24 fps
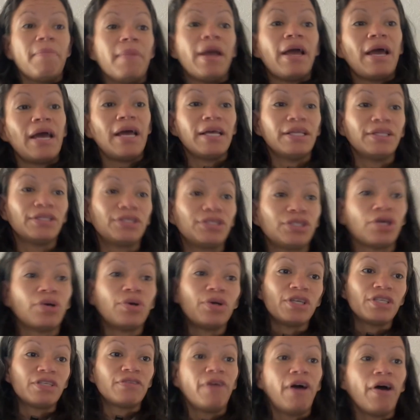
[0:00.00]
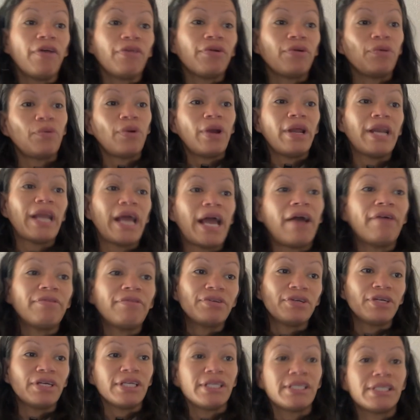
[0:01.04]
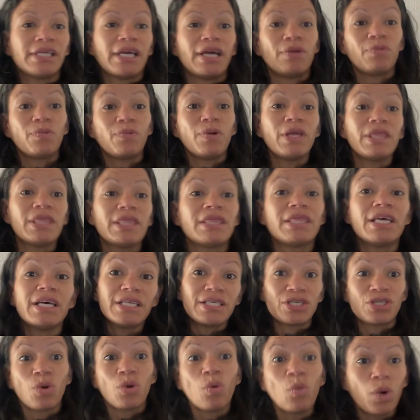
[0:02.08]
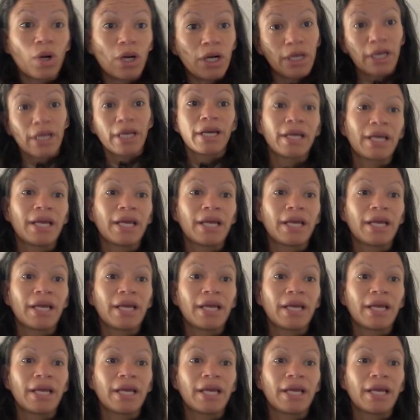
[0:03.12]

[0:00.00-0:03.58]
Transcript: And so his father went after his son with the sword.